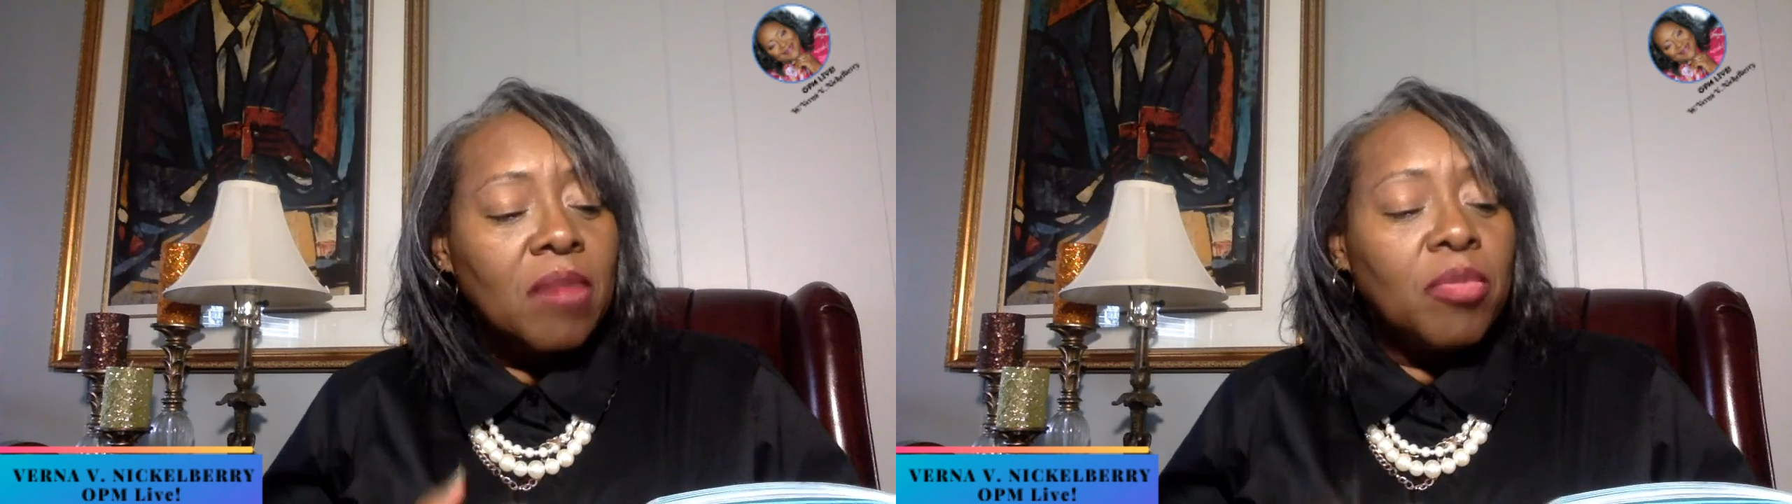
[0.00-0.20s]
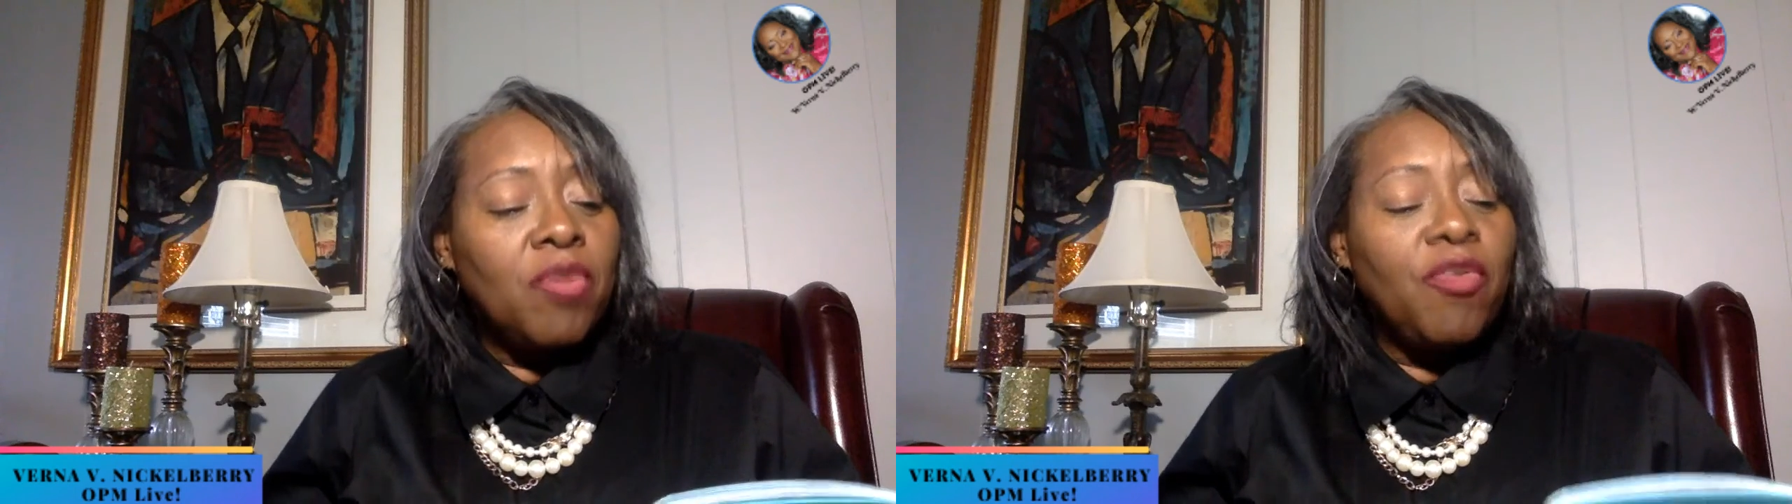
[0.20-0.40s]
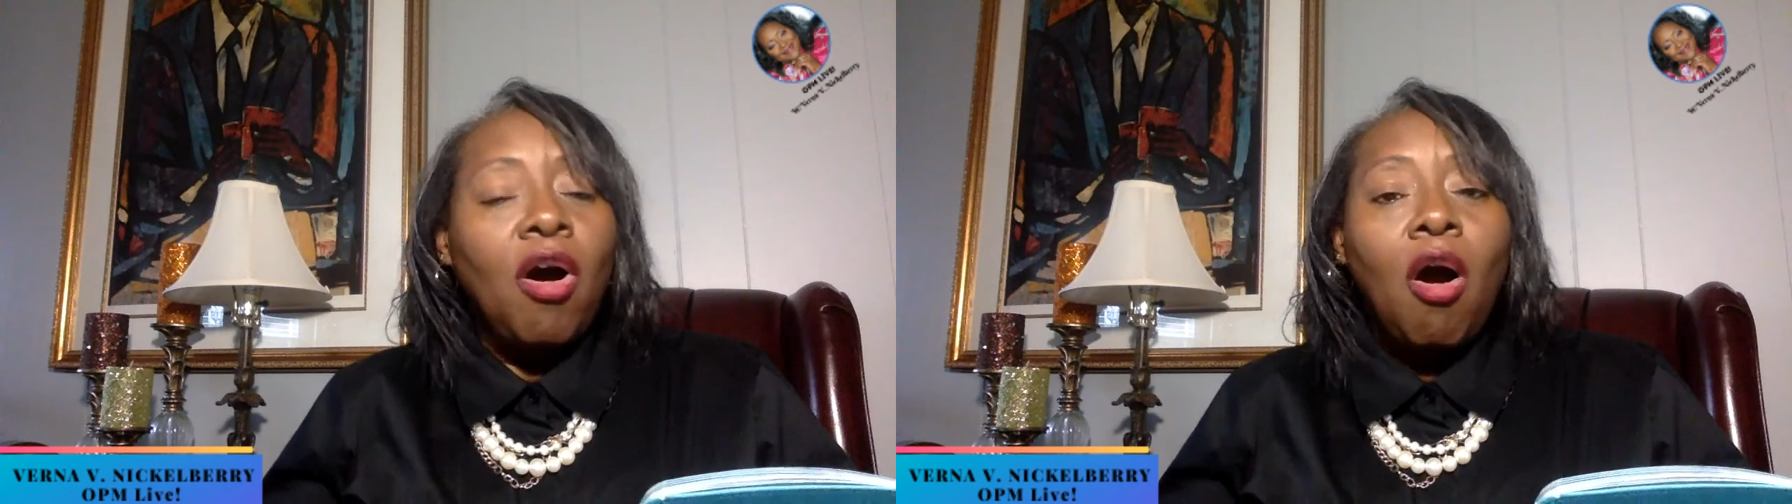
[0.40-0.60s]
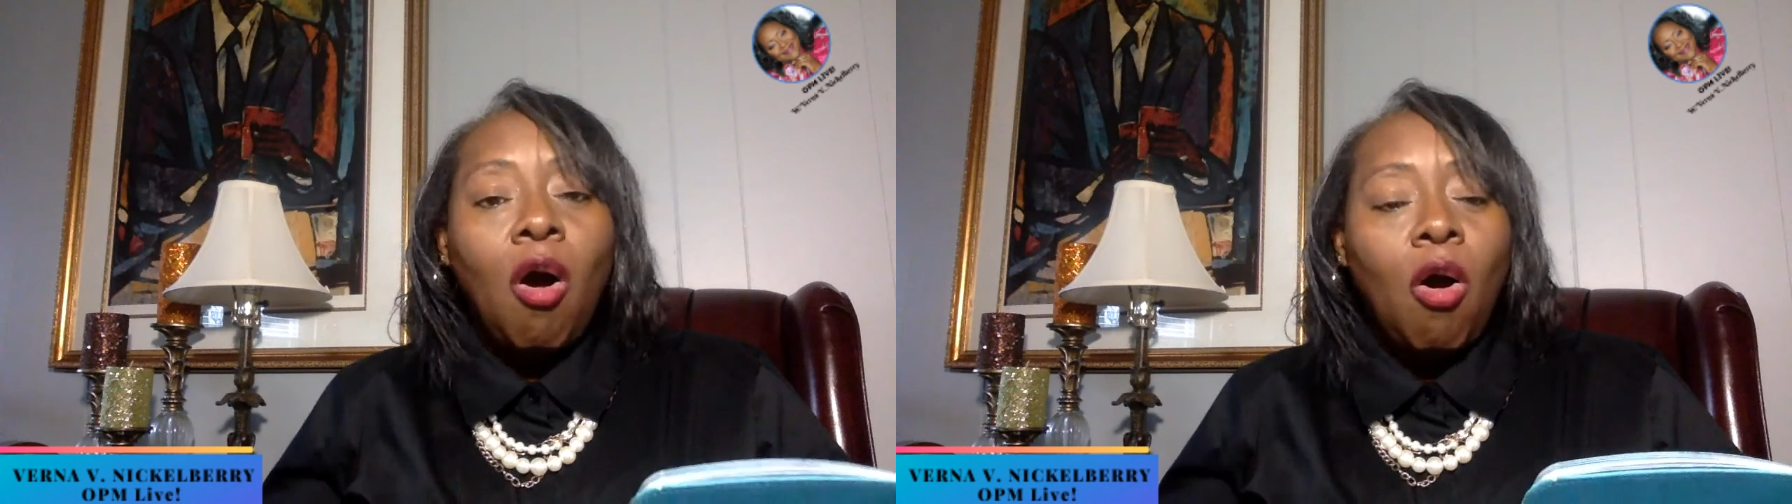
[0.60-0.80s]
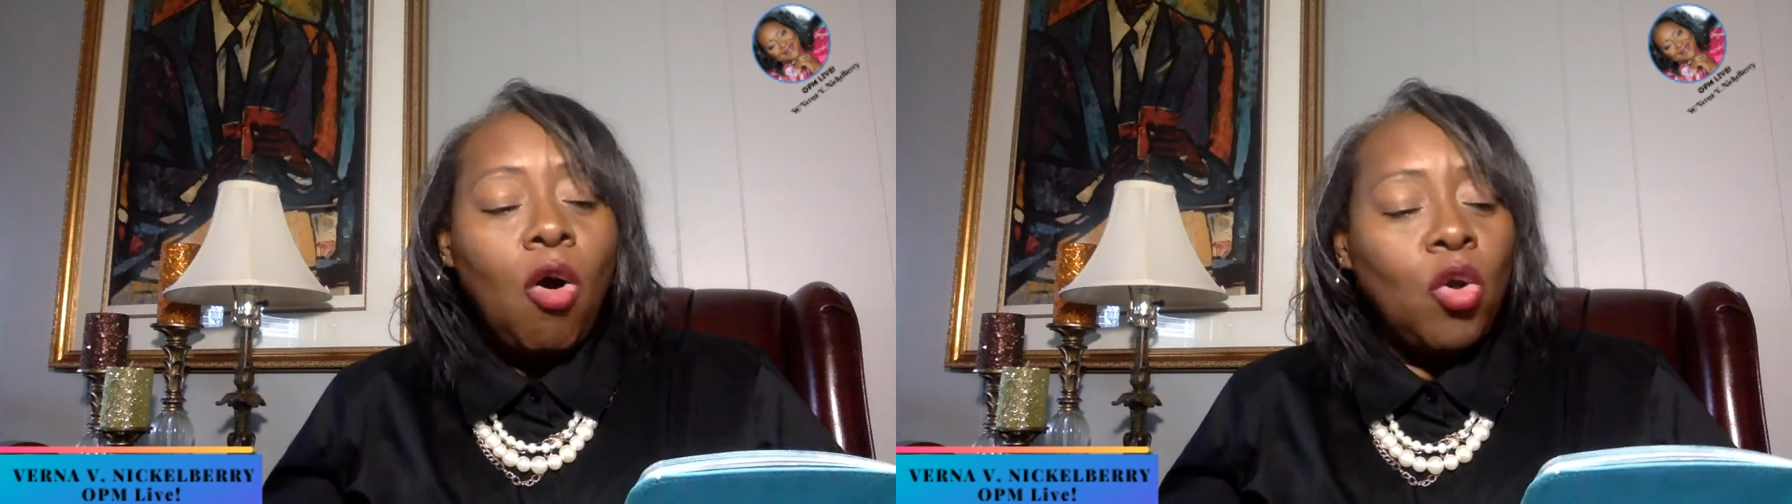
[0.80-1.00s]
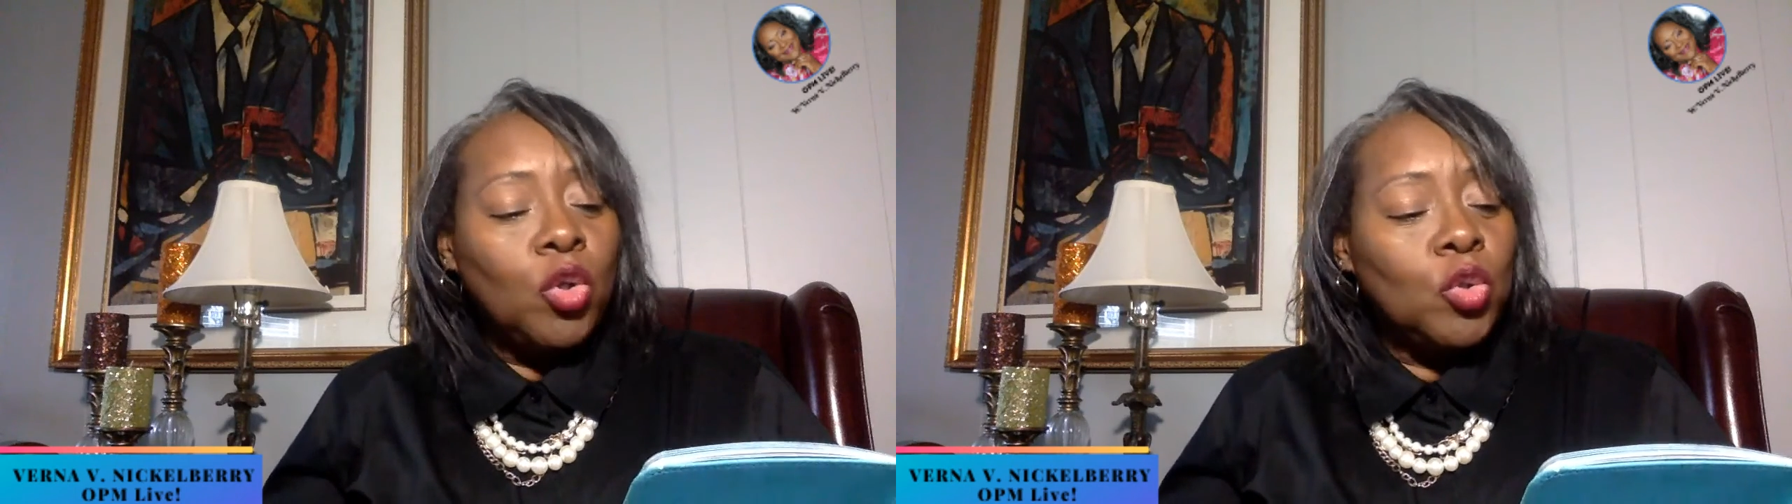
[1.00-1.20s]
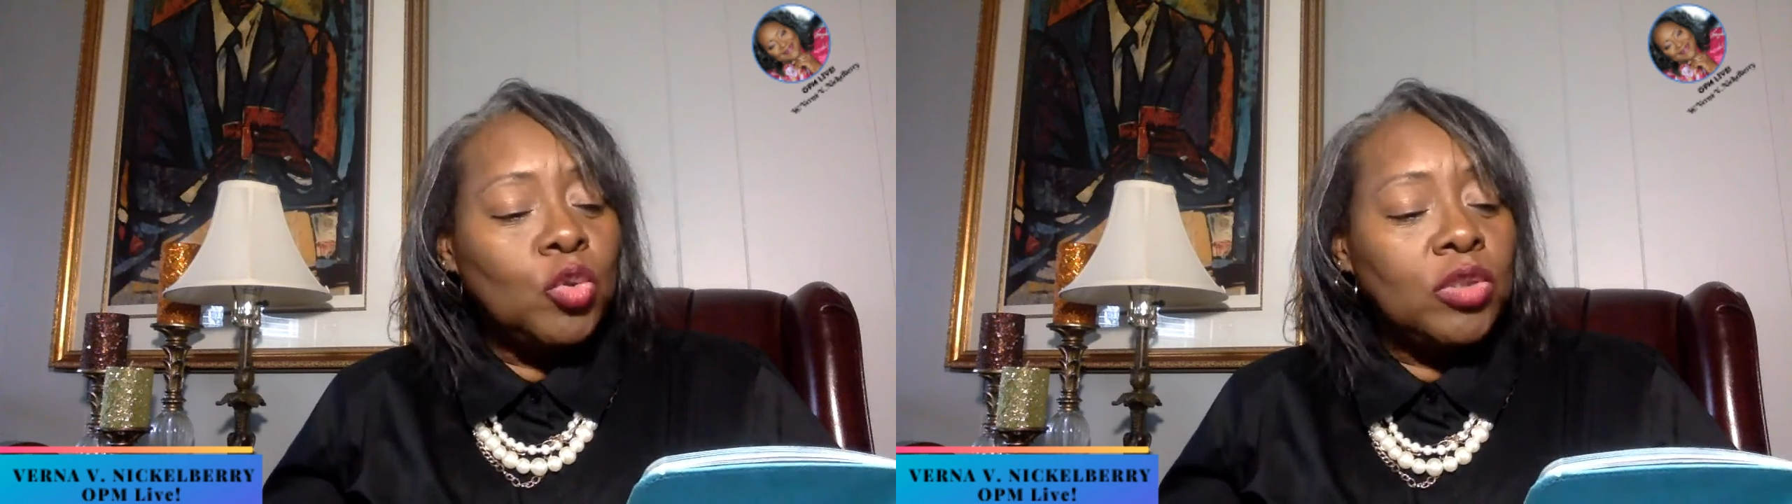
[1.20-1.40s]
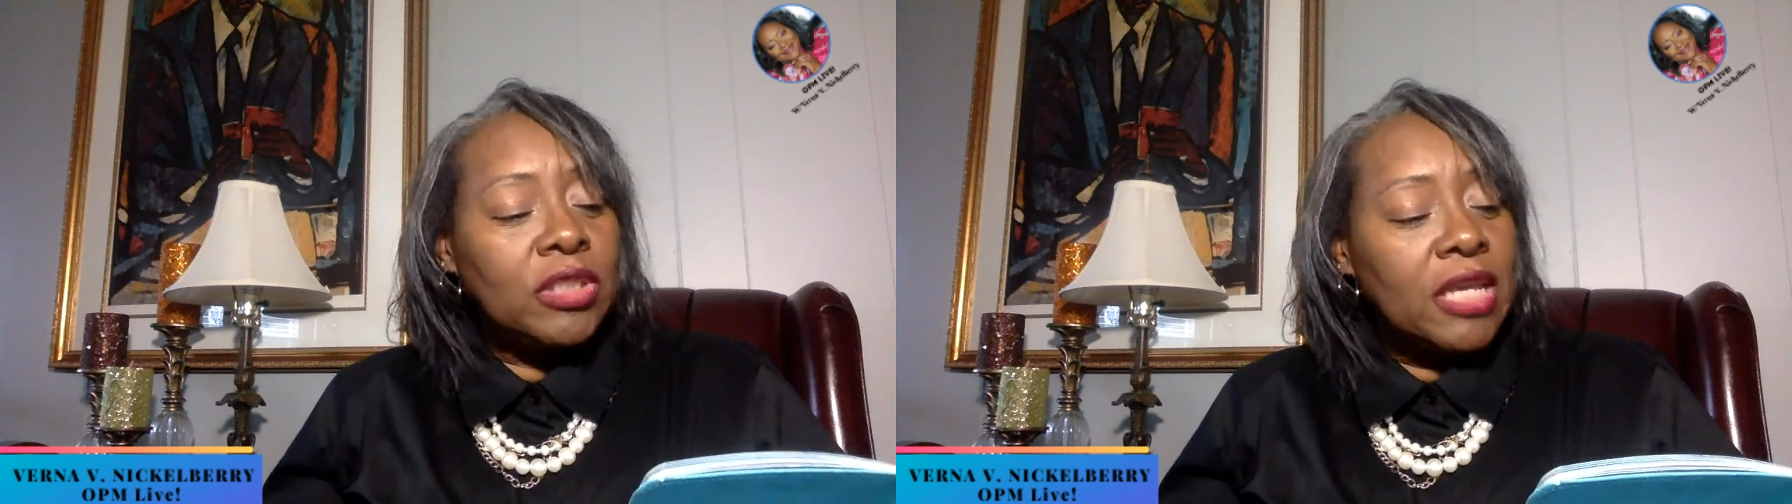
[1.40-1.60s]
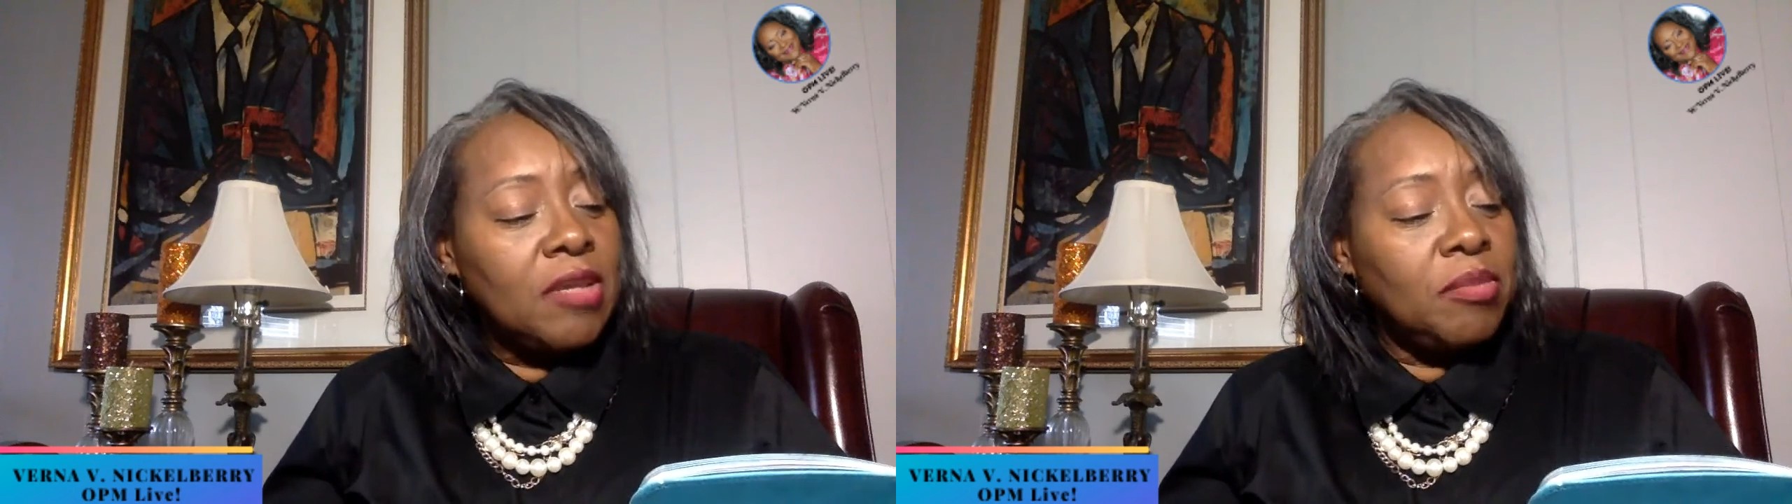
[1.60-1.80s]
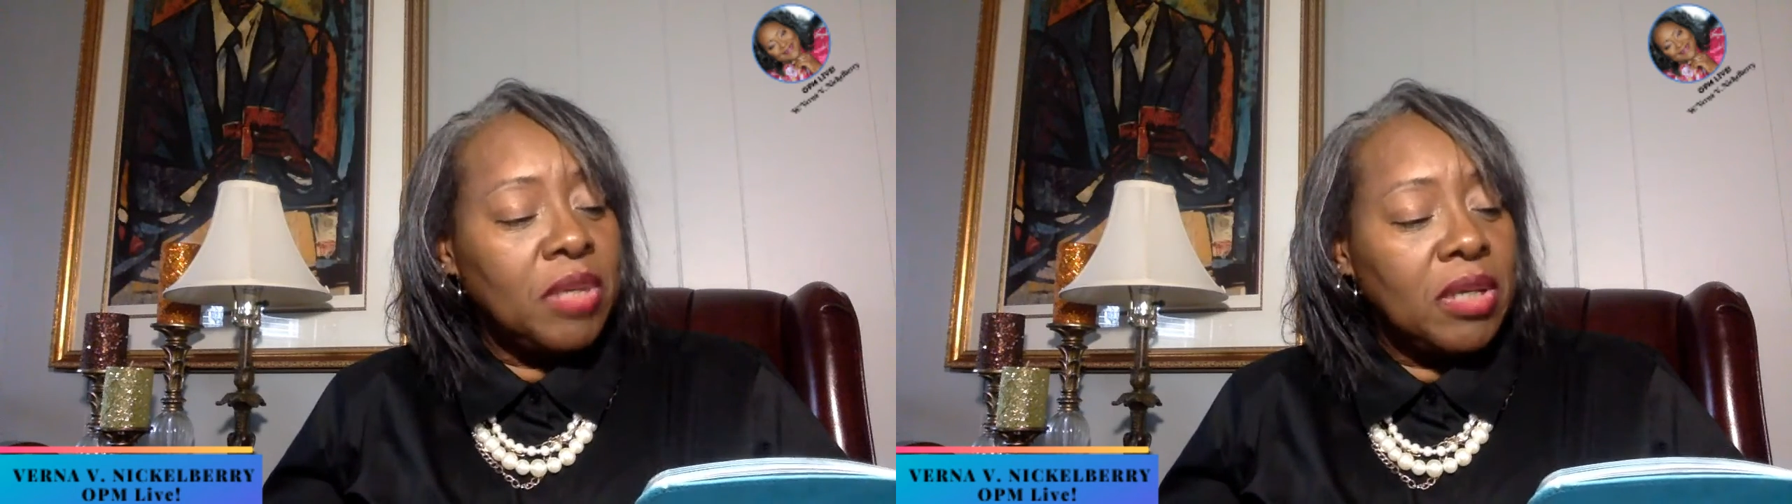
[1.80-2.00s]
but for all who
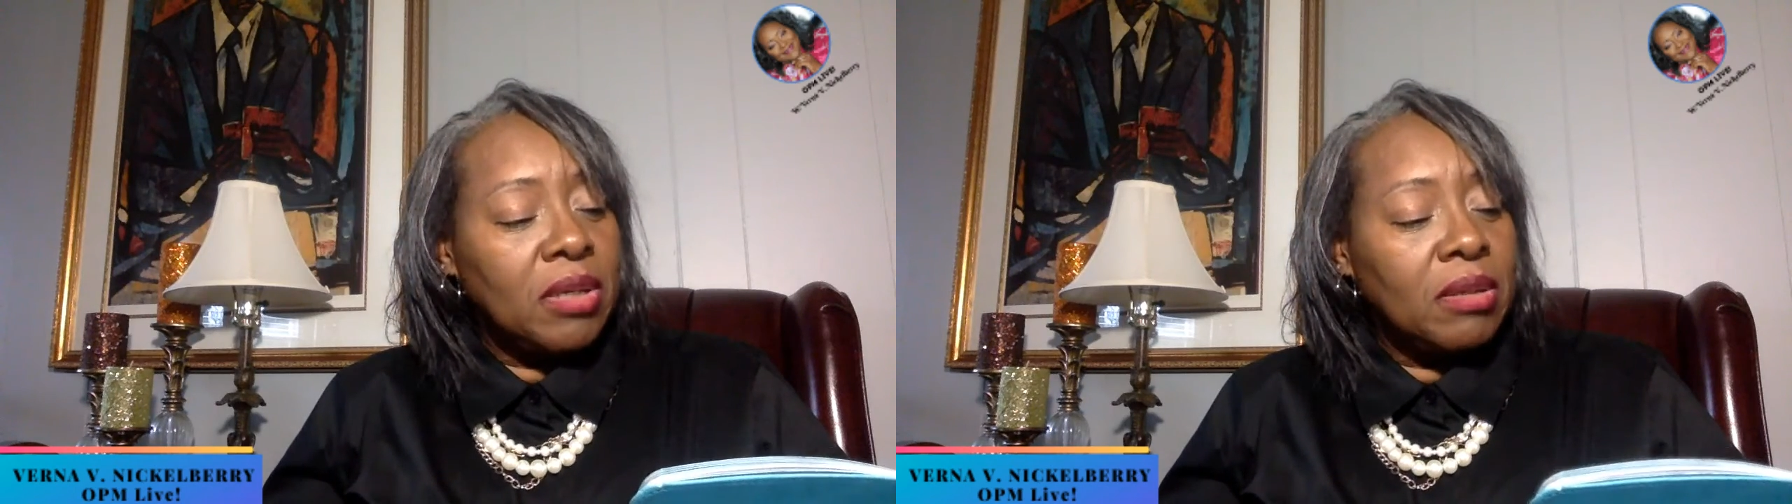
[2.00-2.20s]
seek me.